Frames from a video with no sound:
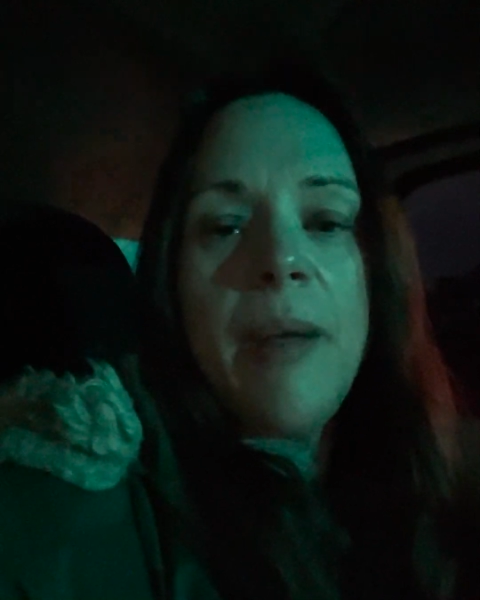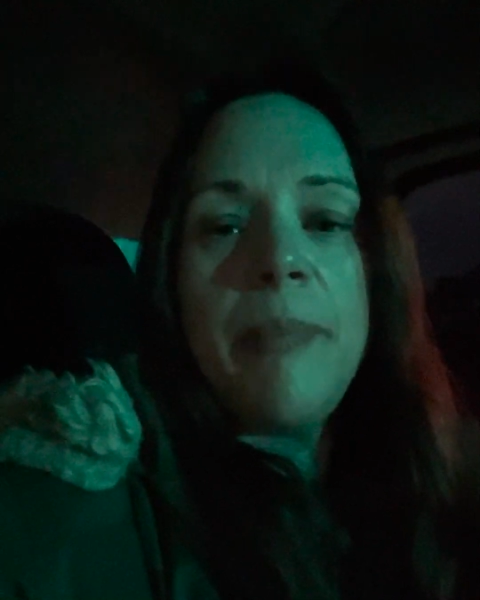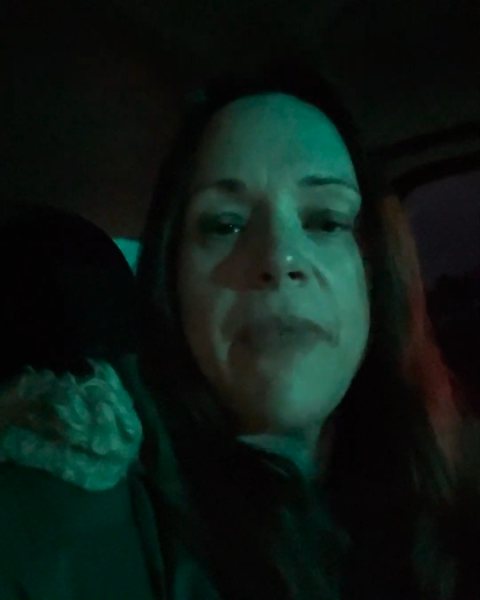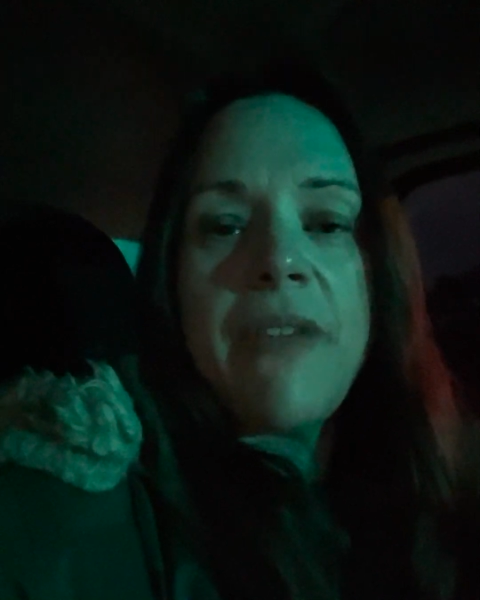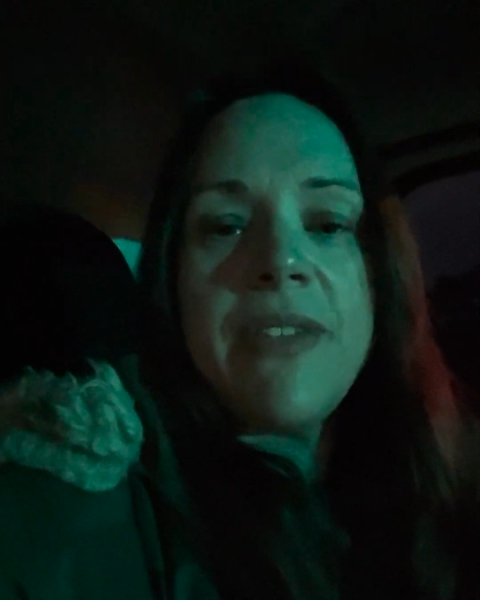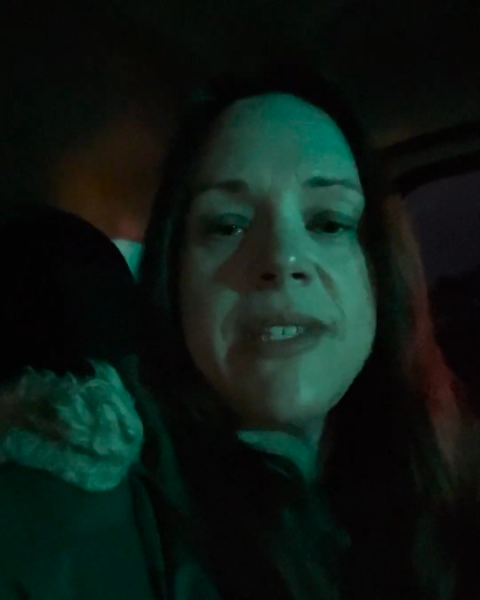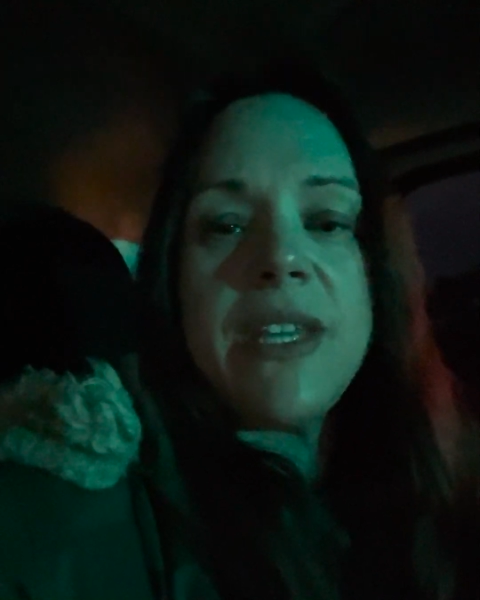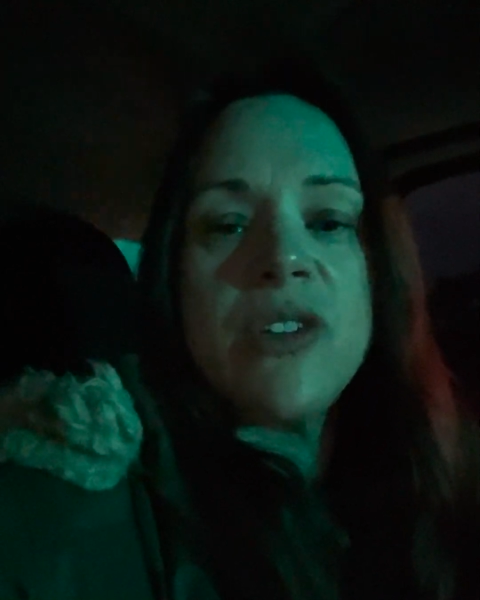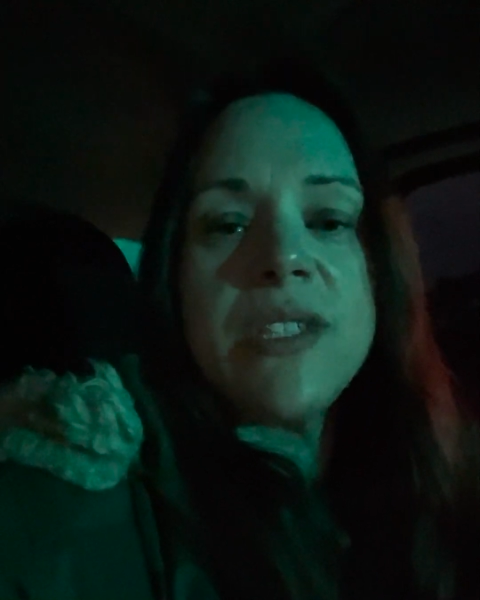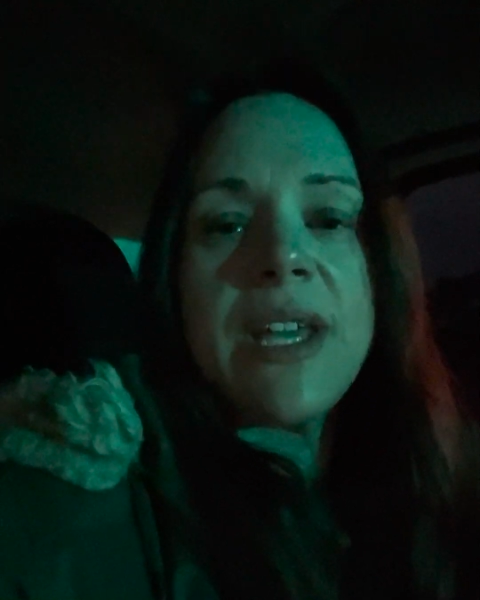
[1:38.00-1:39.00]
of this
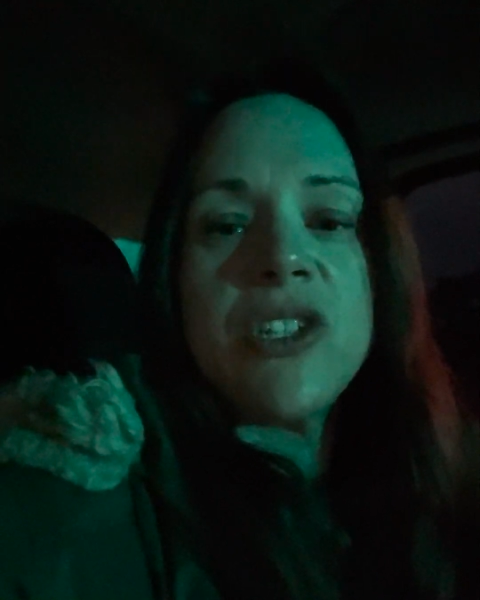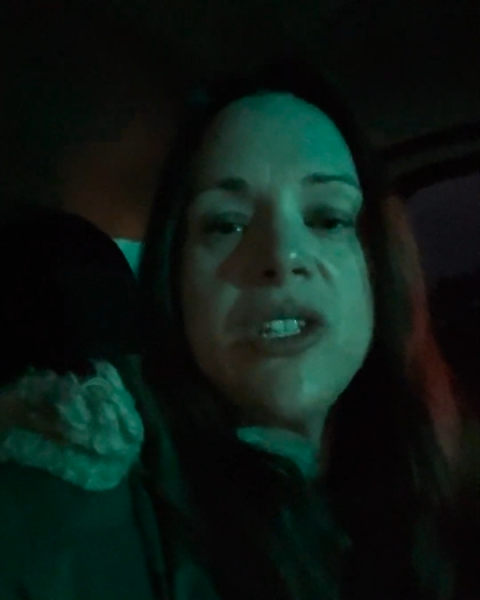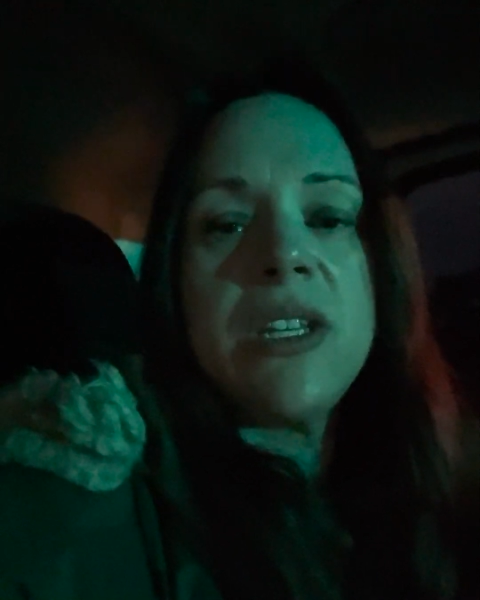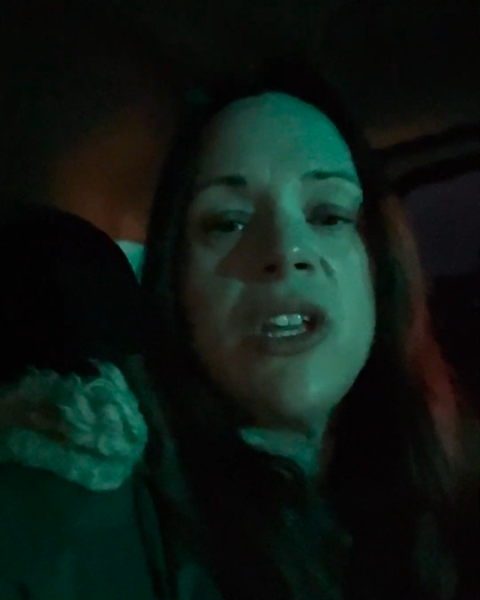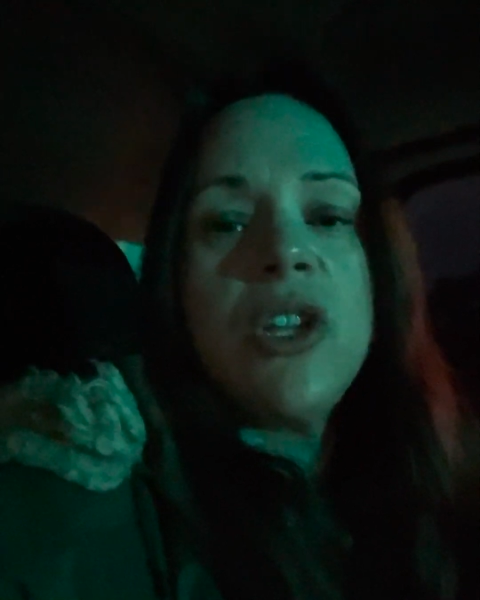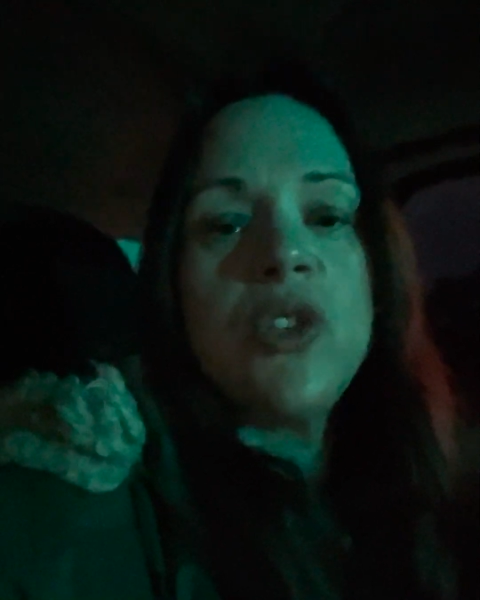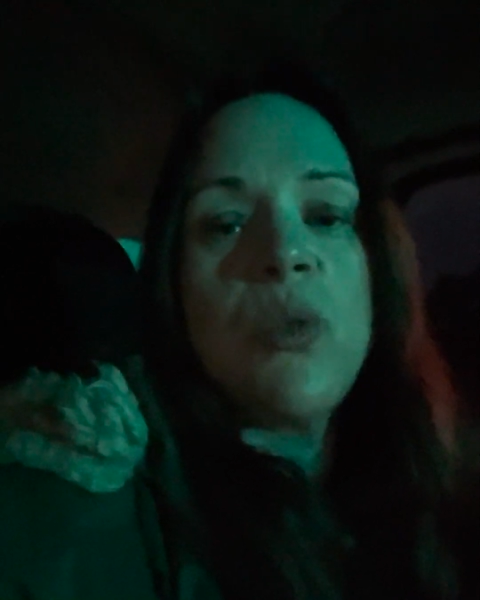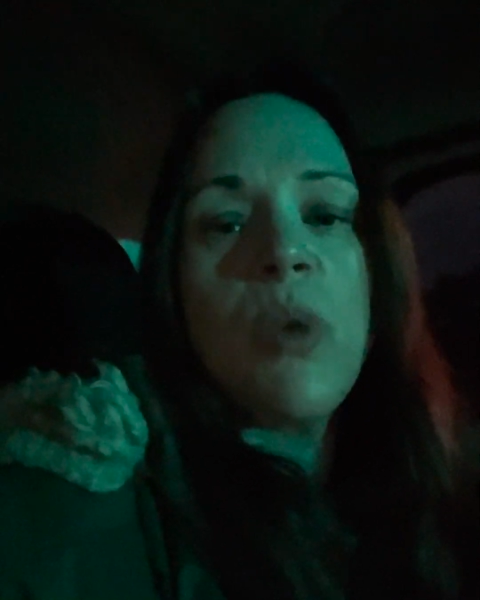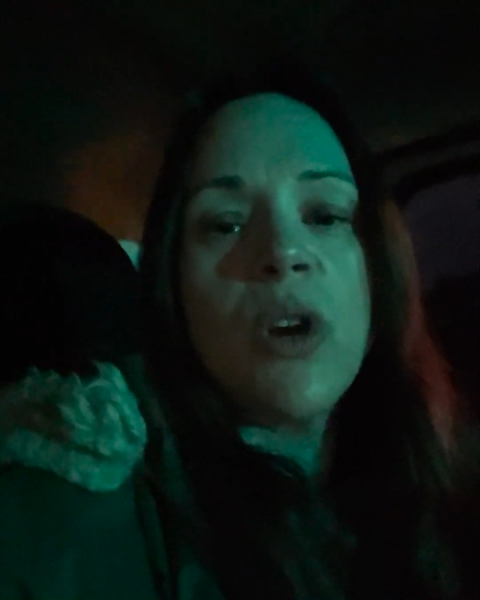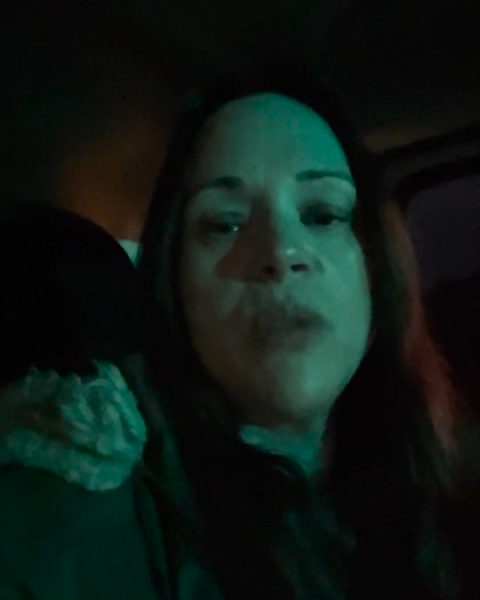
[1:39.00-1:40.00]
intersection to
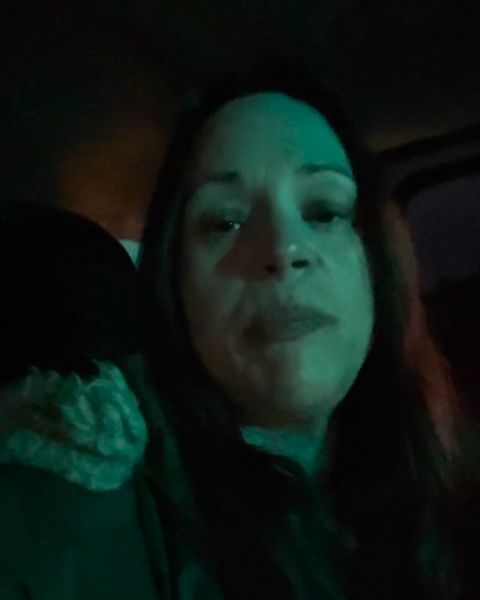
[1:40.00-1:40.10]
warn